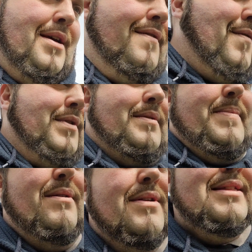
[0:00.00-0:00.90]
if you want to
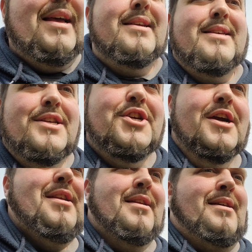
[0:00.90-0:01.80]
build a daisy
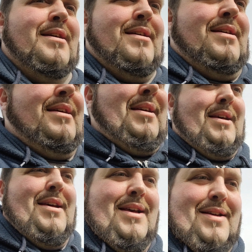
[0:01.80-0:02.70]
chain.
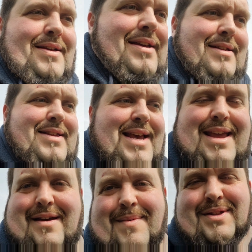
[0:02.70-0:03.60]
To
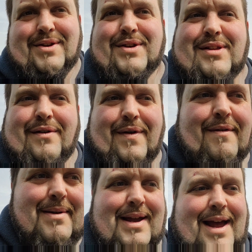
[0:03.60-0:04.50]
eat them and do stuff with
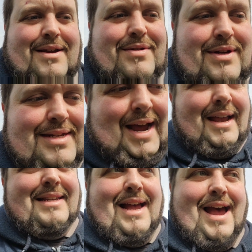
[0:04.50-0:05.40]
them, it actually
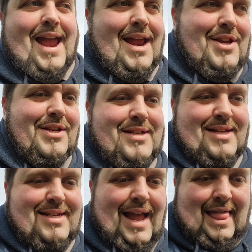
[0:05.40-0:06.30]
takes ages to
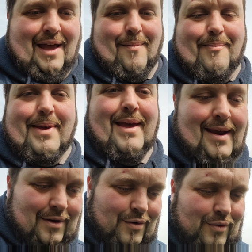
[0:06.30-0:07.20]
sit there and
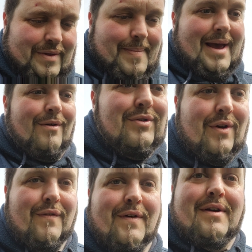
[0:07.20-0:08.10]
pick all the petals off.